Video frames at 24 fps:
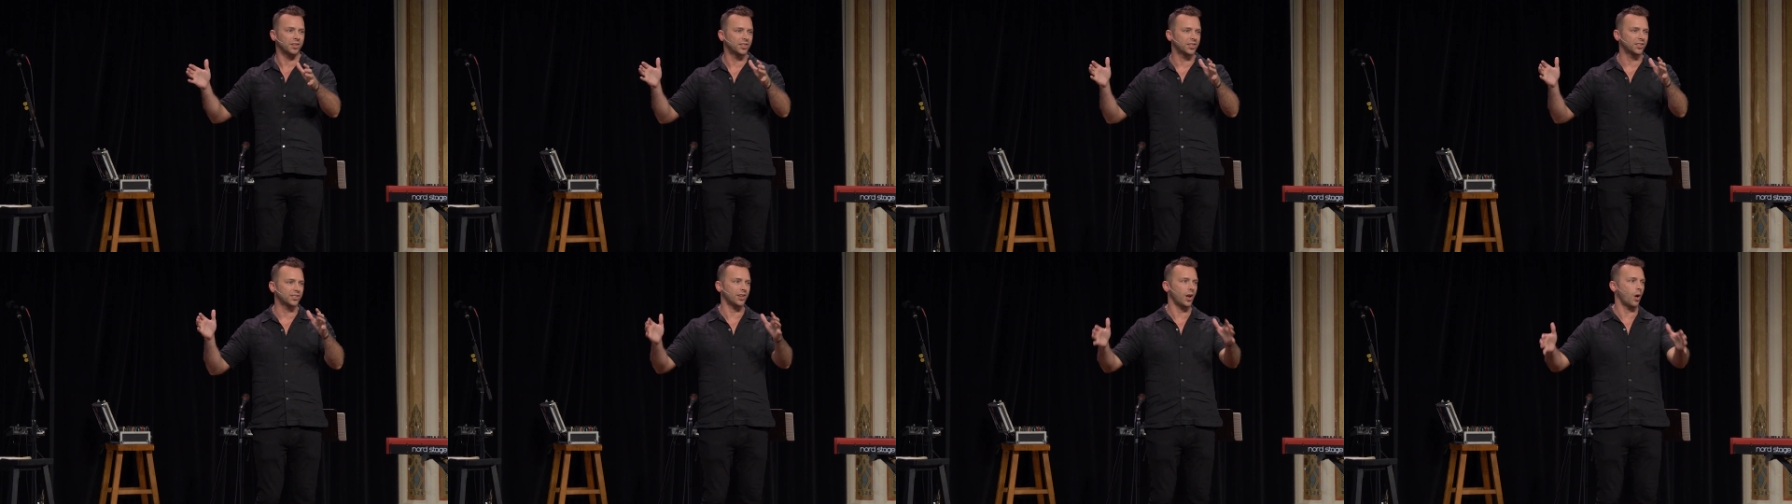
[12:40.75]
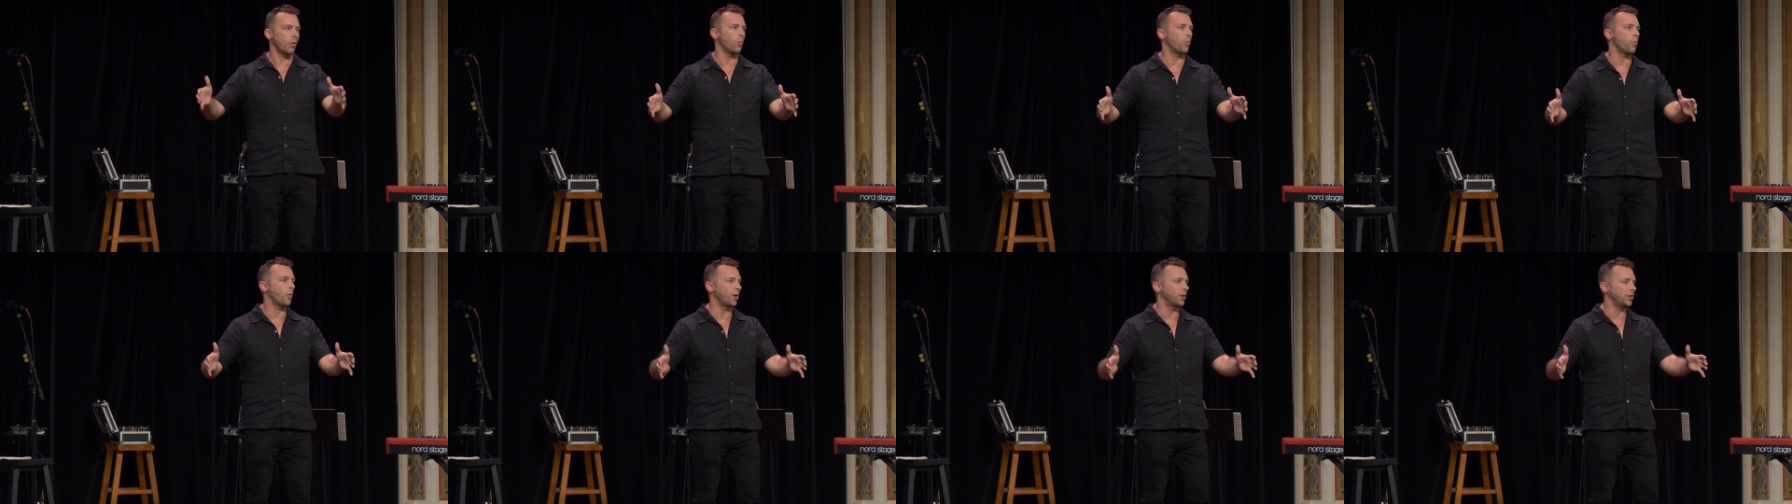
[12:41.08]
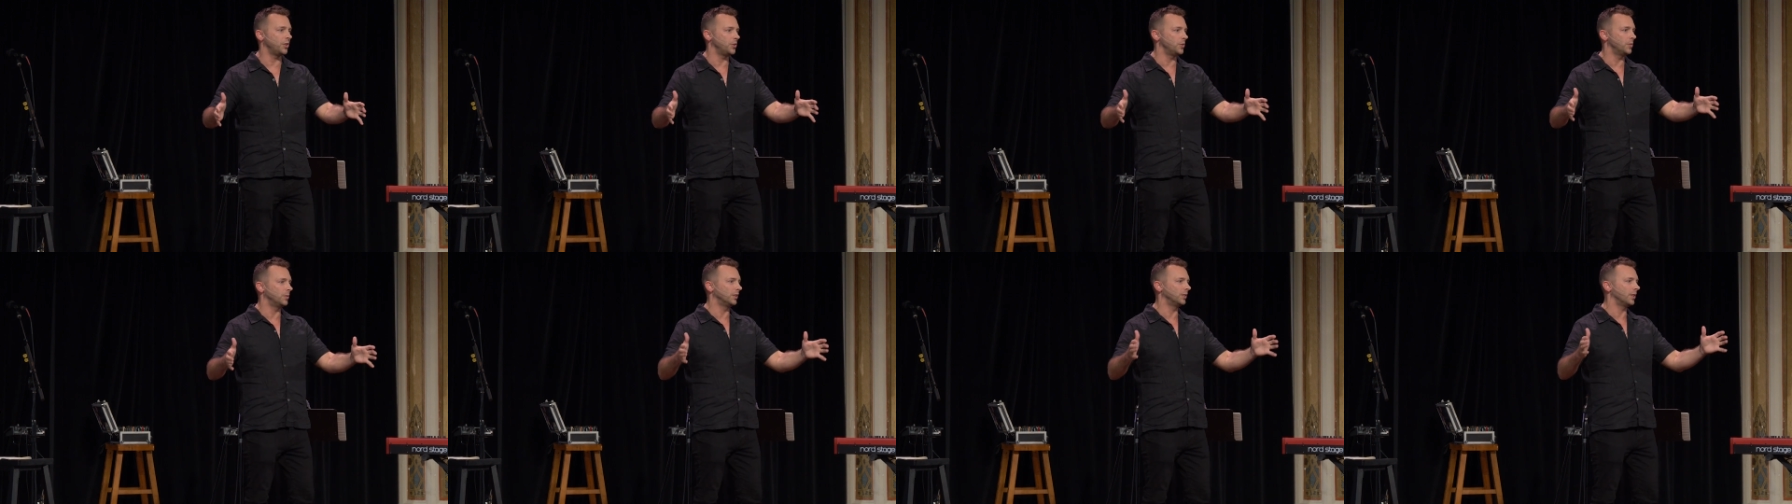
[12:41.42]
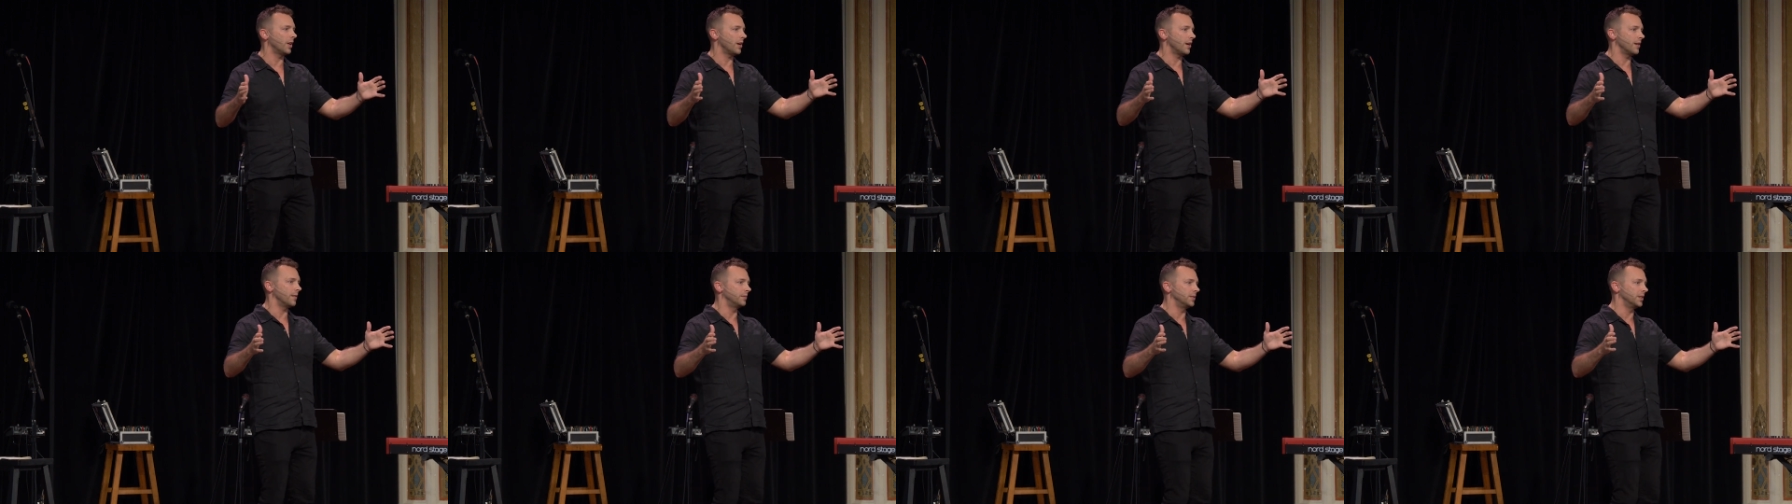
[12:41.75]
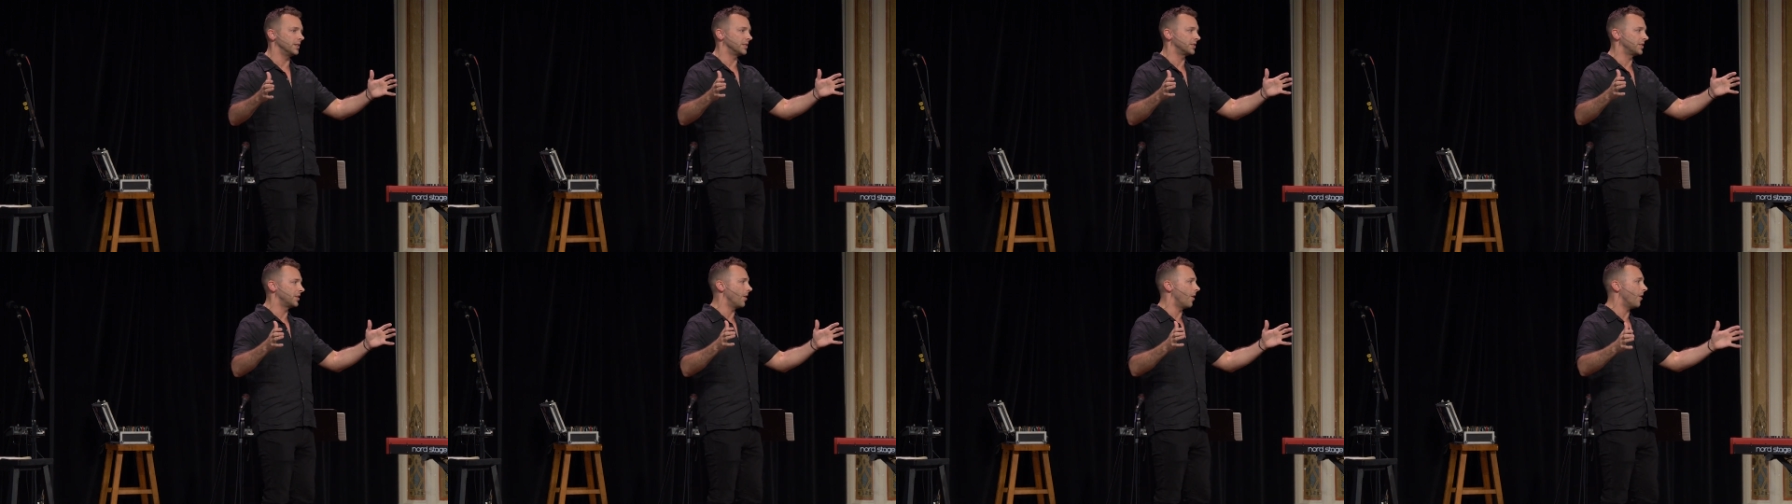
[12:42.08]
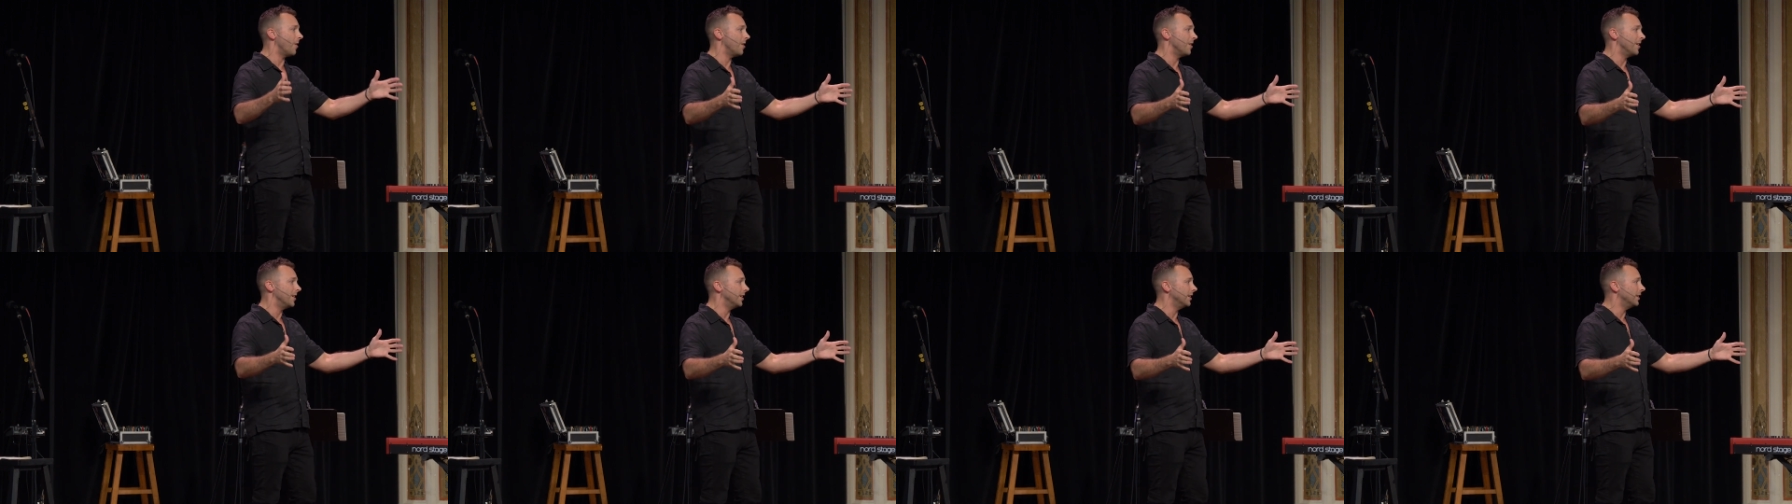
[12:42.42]
someone you loved is
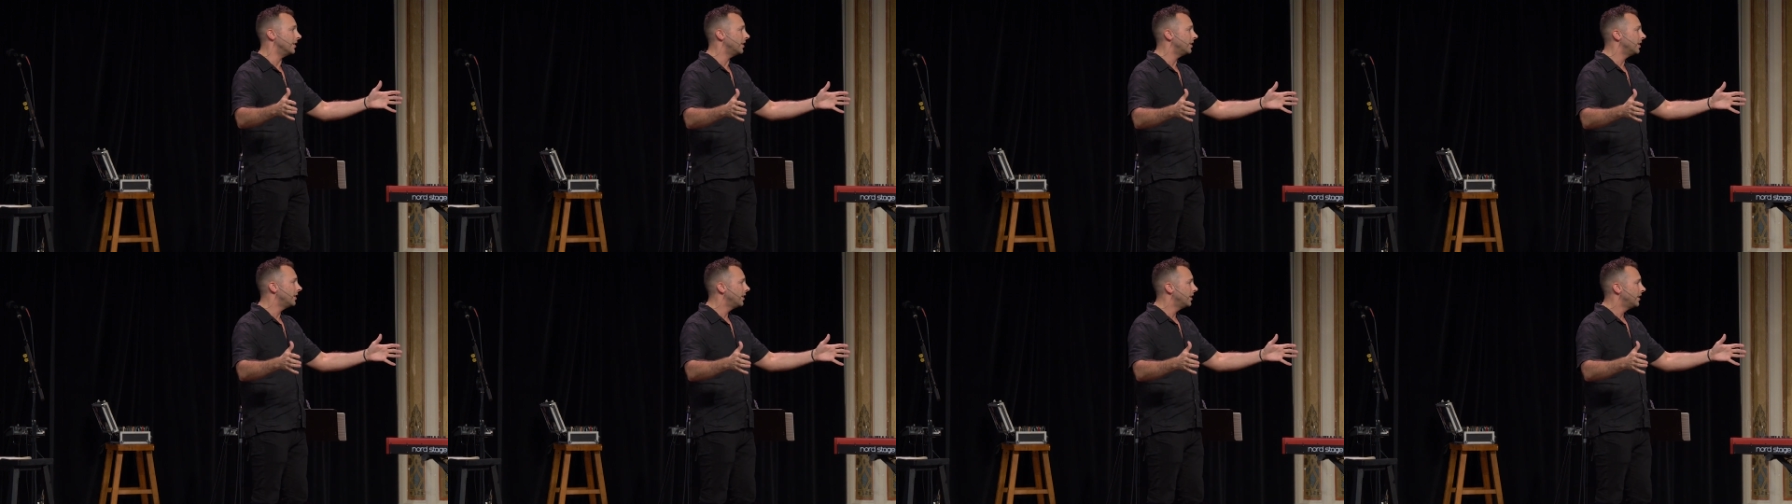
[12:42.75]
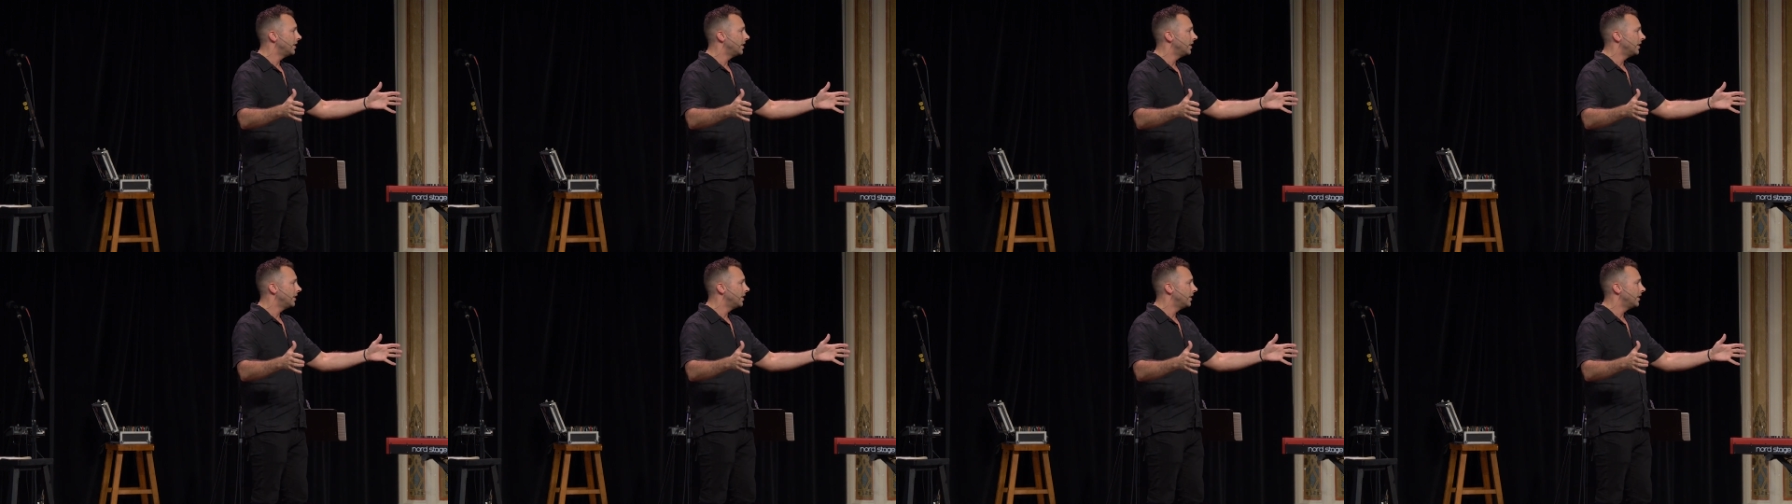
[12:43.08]
gone.